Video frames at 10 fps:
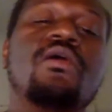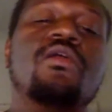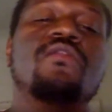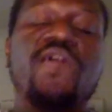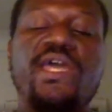
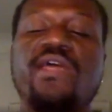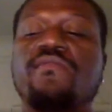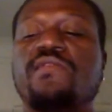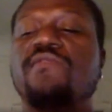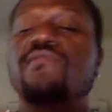that
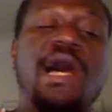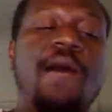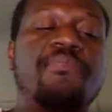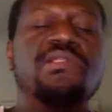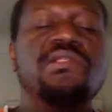there's
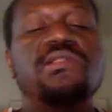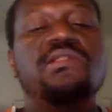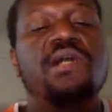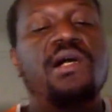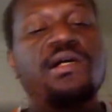opposites
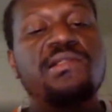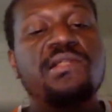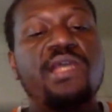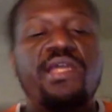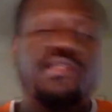to
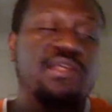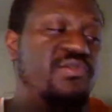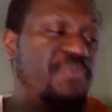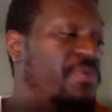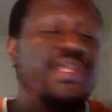us, and
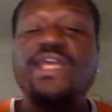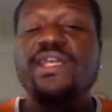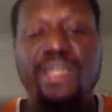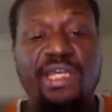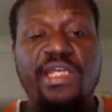there's people
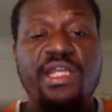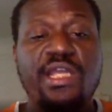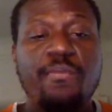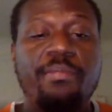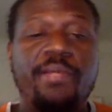that get it,
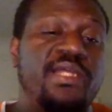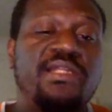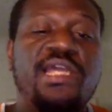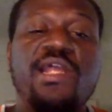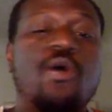but
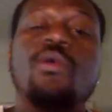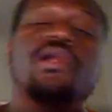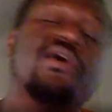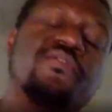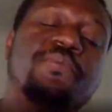they don't
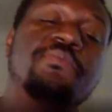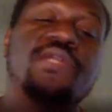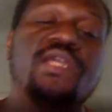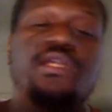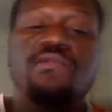want other people
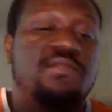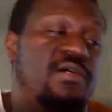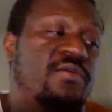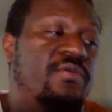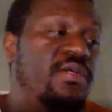to get it.
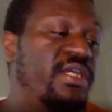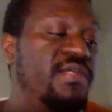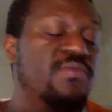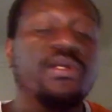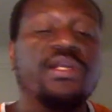So it
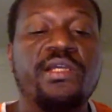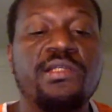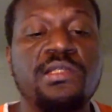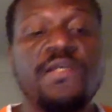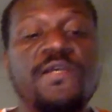is what it
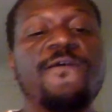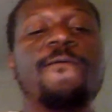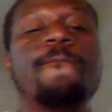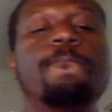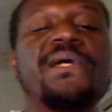is. But